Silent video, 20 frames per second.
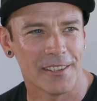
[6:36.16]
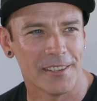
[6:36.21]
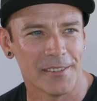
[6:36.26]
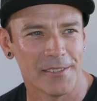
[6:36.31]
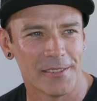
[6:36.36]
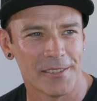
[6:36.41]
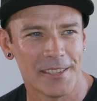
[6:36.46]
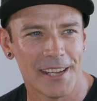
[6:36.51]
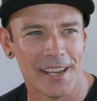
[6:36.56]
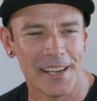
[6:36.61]

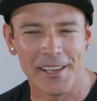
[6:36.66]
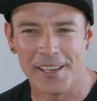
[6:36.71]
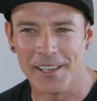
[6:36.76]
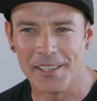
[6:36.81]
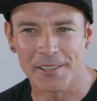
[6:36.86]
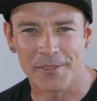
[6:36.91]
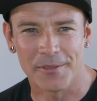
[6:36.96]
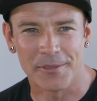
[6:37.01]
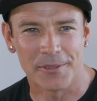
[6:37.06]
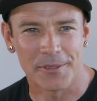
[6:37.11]
in 10
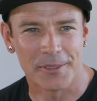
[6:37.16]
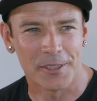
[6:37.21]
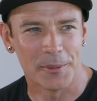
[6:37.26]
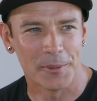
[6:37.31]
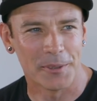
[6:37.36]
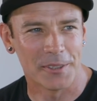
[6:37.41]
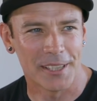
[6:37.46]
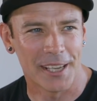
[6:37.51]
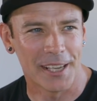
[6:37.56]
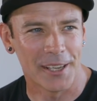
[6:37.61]
years of
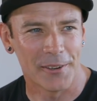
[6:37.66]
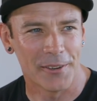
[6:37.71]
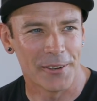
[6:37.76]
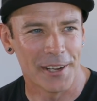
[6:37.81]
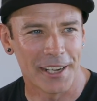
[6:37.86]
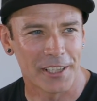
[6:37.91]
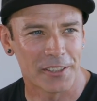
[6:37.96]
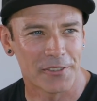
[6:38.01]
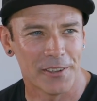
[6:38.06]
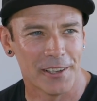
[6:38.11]
commentating on
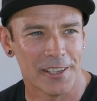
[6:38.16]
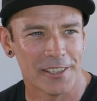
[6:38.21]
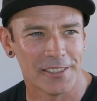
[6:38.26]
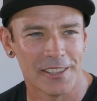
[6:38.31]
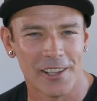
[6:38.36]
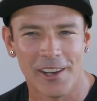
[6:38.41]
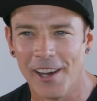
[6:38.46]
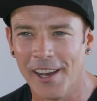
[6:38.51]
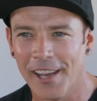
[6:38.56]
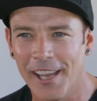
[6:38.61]
X Fighters
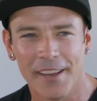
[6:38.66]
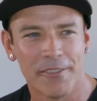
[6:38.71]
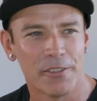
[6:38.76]
that I